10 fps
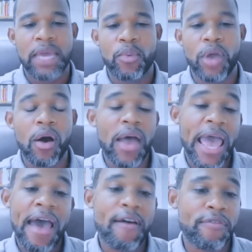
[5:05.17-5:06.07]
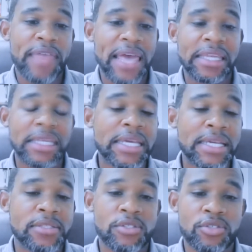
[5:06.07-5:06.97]
and we all have that
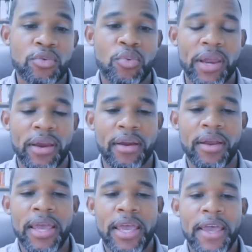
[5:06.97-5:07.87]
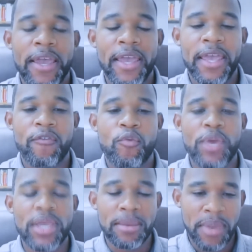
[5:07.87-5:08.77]
lens to where if
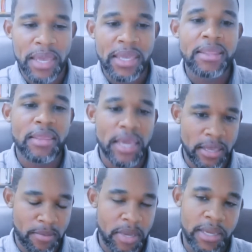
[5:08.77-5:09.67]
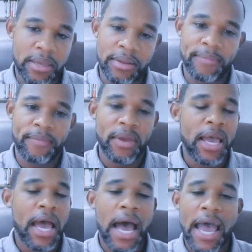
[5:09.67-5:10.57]
we can make it, they can make it.
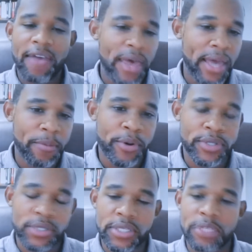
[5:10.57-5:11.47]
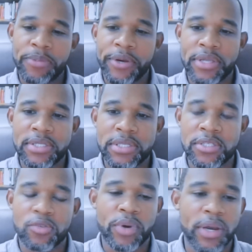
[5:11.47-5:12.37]
I have had personal
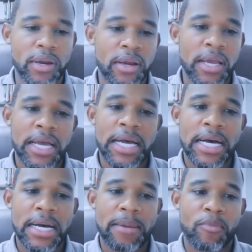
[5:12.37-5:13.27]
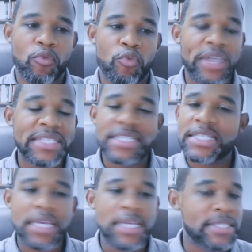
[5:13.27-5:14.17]
experiences where
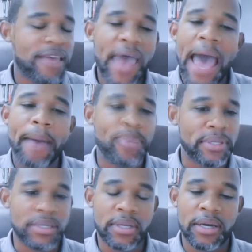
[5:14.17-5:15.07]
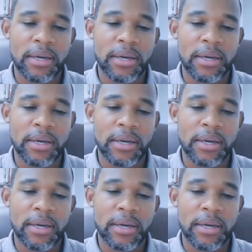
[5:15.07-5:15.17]
racist things have happened